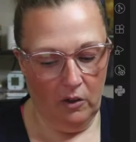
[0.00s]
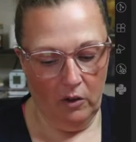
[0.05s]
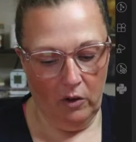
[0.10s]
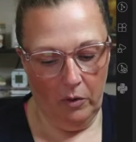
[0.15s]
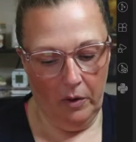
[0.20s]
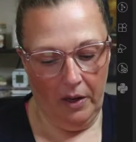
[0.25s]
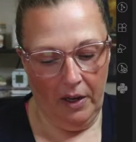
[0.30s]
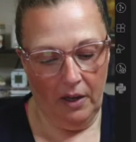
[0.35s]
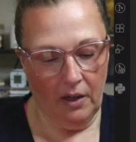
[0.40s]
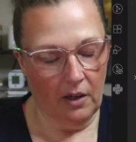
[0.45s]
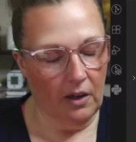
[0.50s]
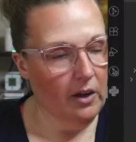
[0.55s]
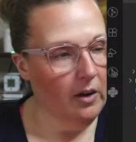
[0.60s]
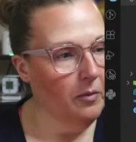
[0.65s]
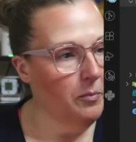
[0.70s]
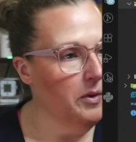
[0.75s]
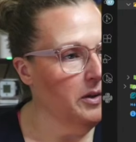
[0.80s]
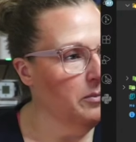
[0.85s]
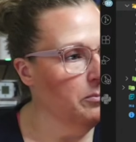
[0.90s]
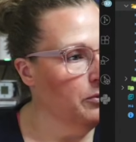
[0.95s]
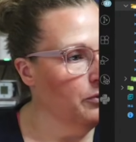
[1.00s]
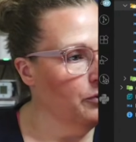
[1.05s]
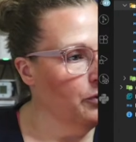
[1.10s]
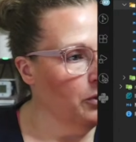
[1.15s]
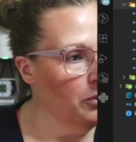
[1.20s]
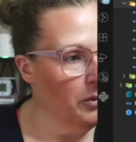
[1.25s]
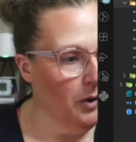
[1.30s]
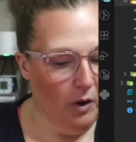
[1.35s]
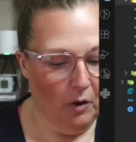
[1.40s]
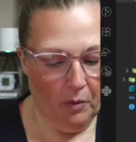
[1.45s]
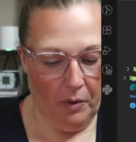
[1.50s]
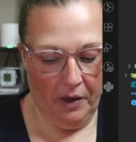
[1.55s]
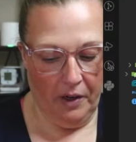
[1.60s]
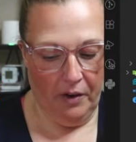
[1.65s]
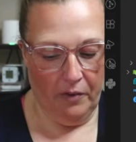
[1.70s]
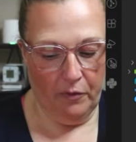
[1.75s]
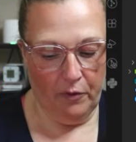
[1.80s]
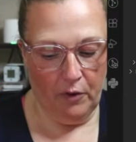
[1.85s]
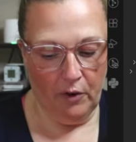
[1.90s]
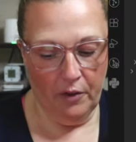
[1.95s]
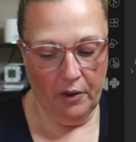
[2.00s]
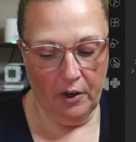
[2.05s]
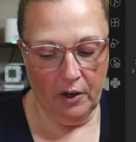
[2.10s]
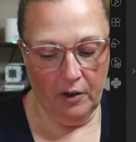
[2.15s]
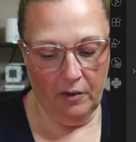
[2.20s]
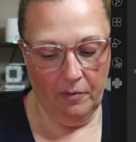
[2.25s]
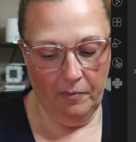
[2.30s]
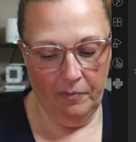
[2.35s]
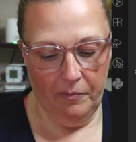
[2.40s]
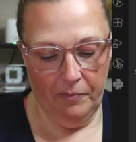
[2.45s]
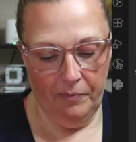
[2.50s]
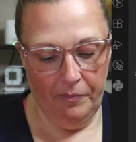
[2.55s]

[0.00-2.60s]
go ahead and commit before we go any further.